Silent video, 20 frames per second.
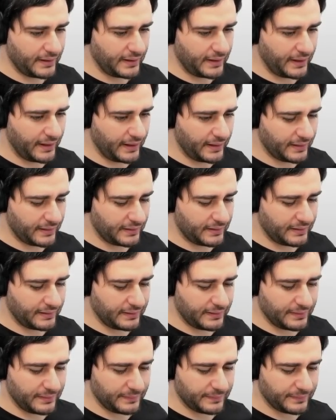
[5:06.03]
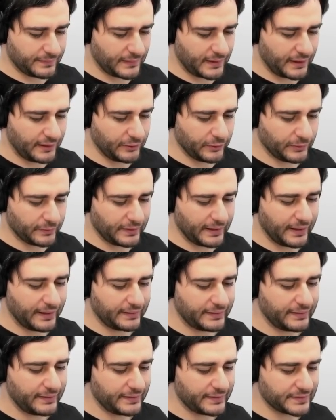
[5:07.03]
And I don't like
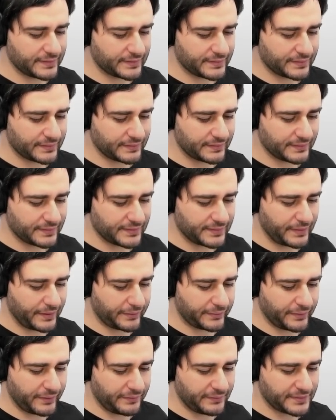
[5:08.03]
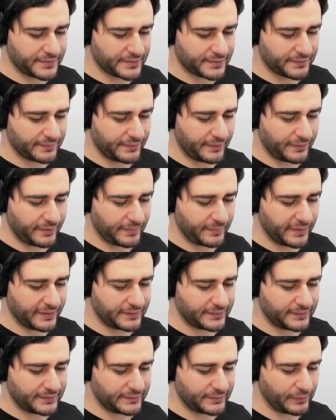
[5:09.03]
these serifs very
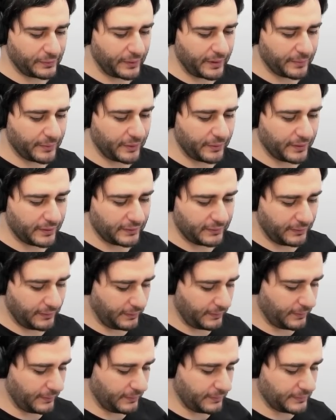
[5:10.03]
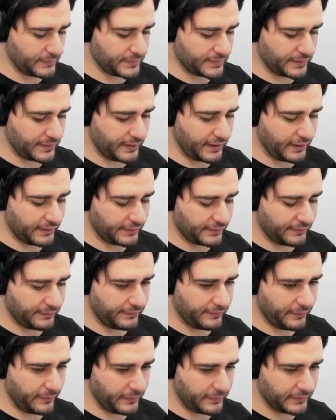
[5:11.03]
much, so I'm going to use another
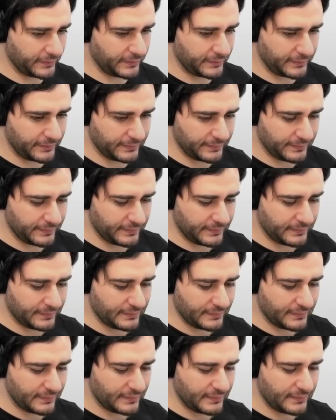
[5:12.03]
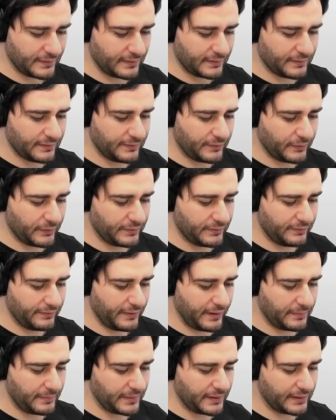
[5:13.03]
font
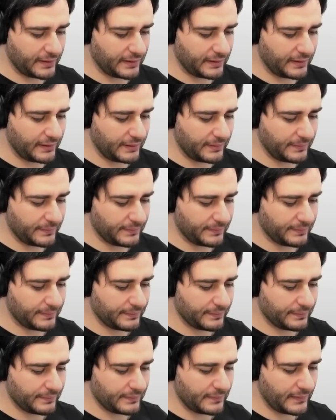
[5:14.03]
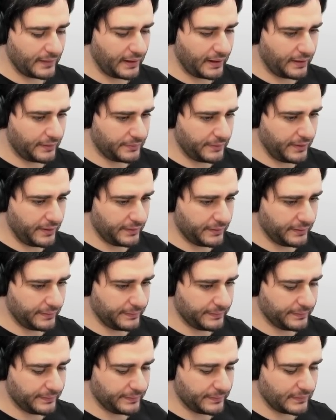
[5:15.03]
family,
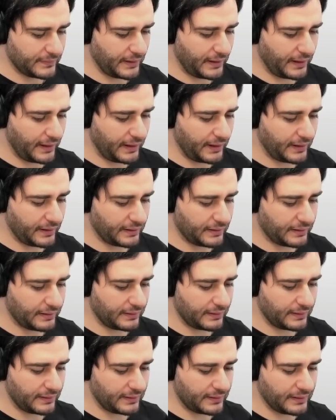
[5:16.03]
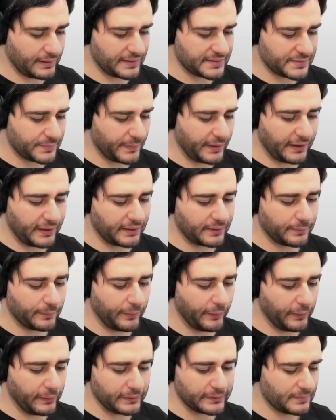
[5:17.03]
Arial, and let's make it
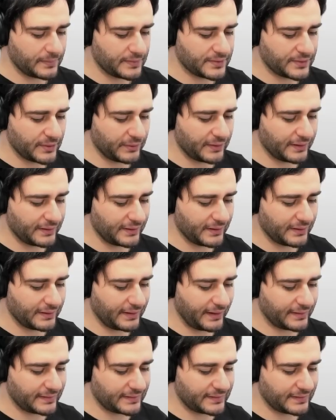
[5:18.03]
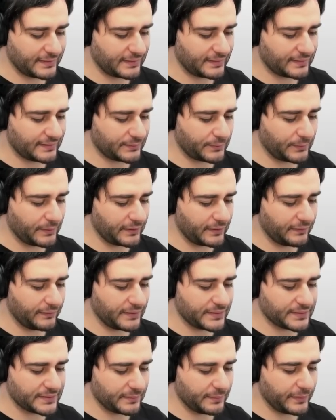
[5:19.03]
bold so that the text is really
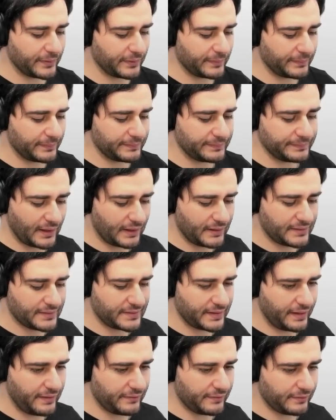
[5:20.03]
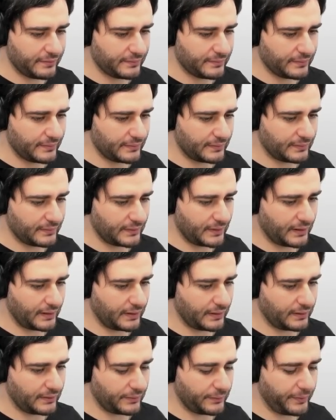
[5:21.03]
visible. Save
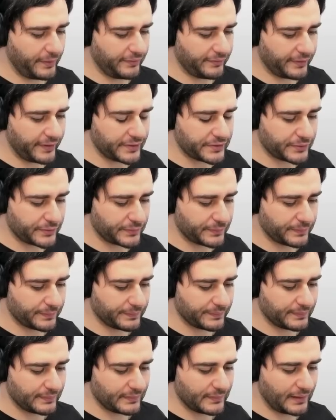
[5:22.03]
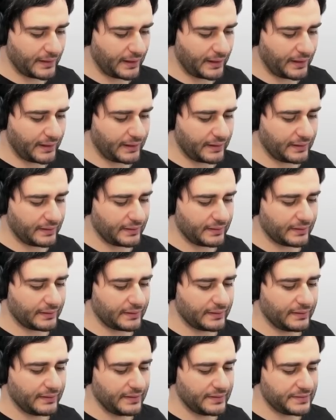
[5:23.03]
and refresh.
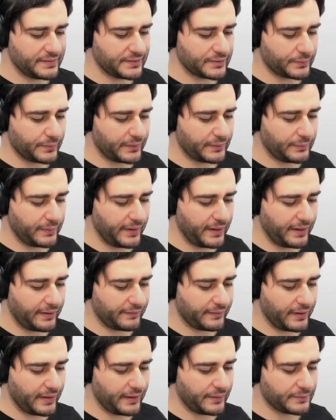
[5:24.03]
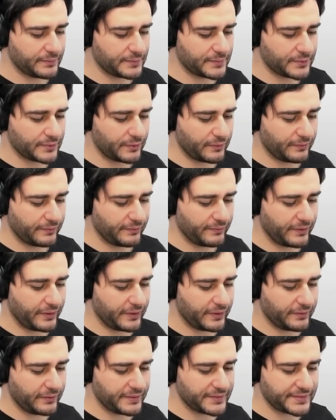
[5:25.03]
This is what we have now. So
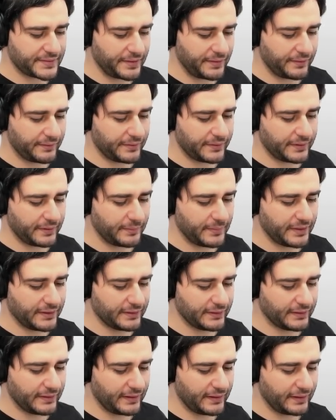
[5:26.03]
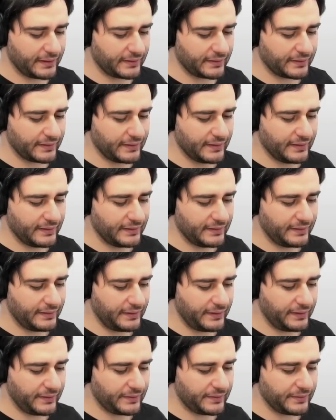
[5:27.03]
far is here in the middle and
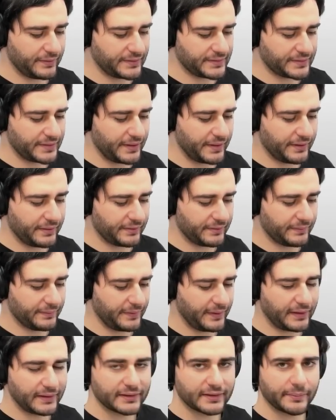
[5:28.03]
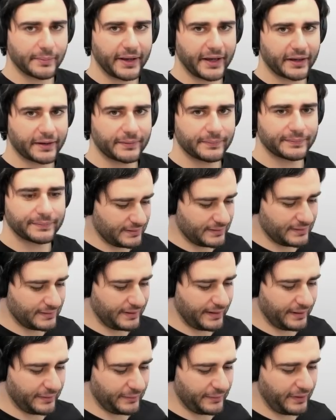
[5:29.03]
near is there in the back.
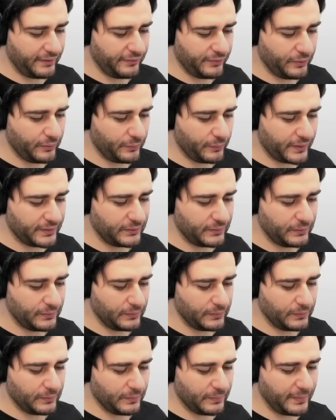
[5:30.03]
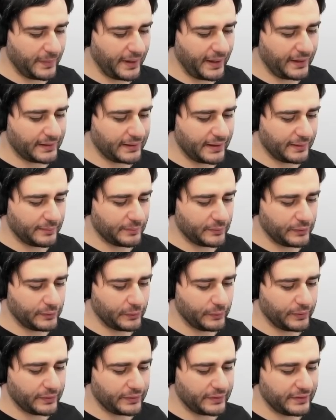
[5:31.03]
Now, if you want to make them
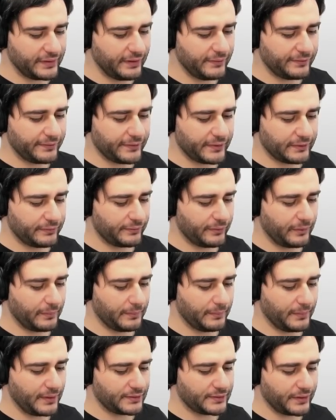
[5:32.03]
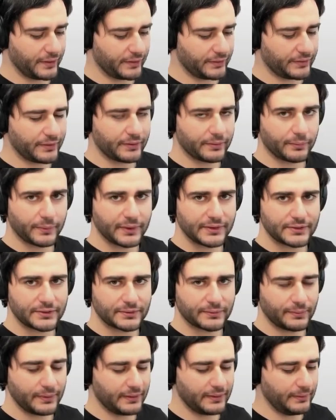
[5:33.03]
look different from each other,
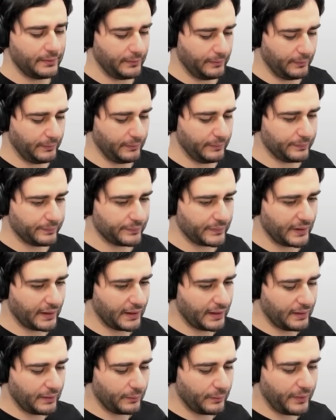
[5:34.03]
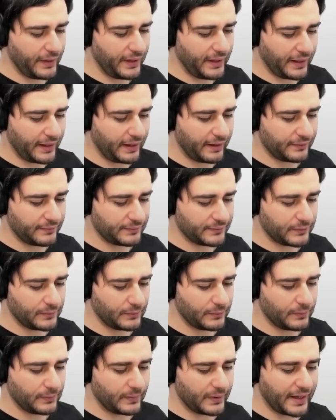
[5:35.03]
which we do, we have
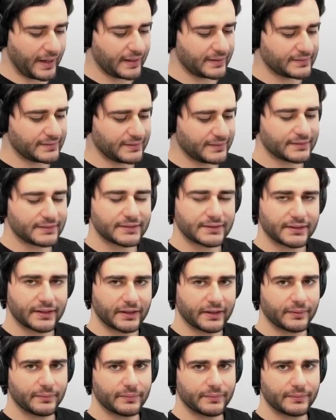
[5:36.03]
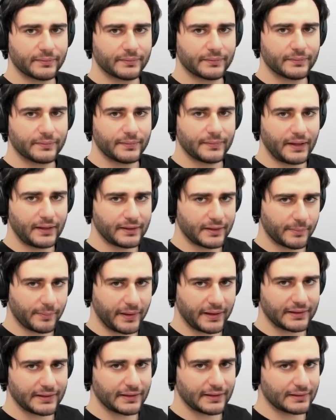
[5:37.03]
to access them
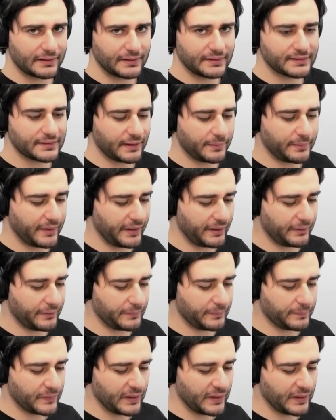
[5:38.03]
independently somehow.